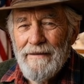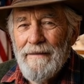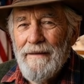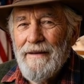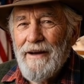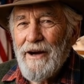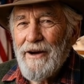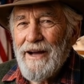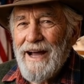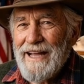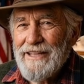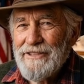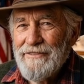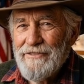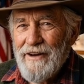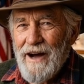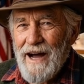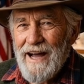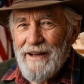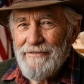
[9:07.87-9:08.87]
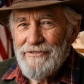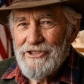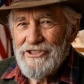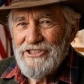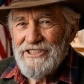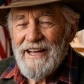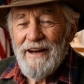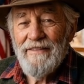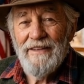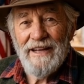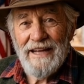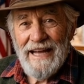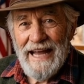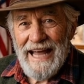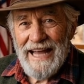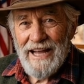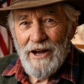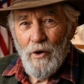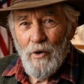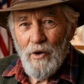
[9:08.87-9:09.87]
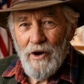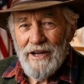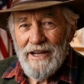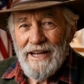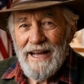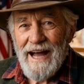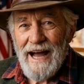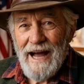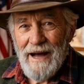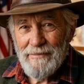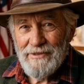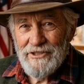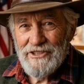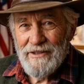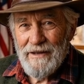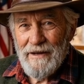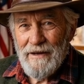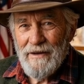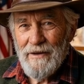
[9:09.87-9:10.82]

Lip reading: Collect 5 to 7 acorn caps,